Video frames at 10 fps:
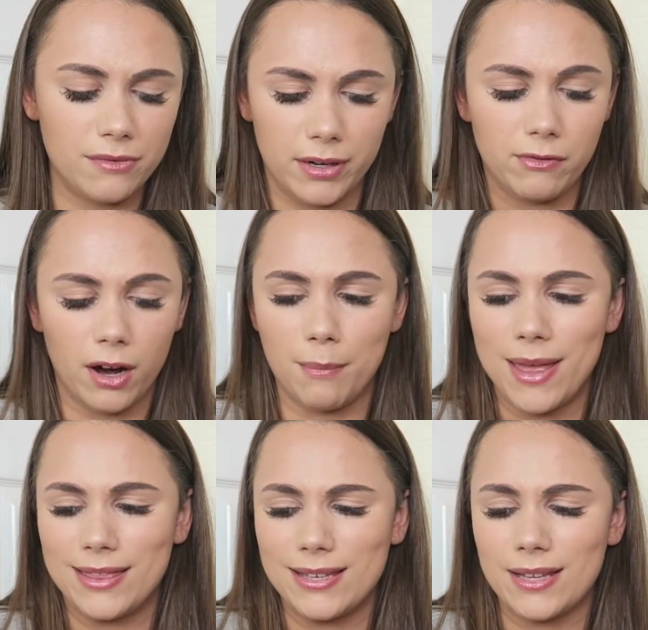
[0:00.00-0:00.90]
definitely
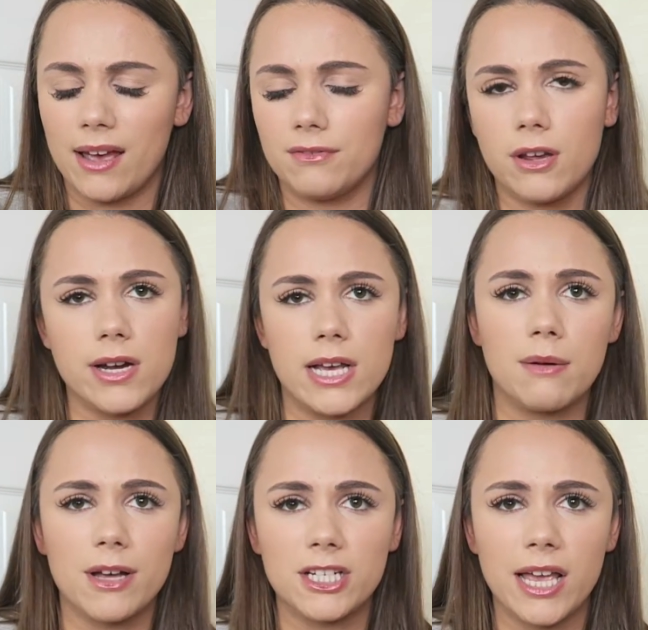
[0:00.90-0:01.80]
recommend this. I have no idea
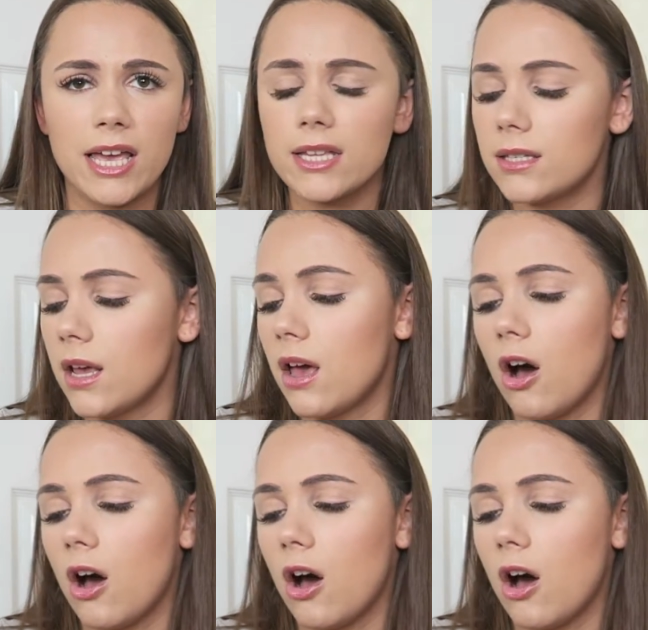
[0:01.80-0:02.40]
how much it is.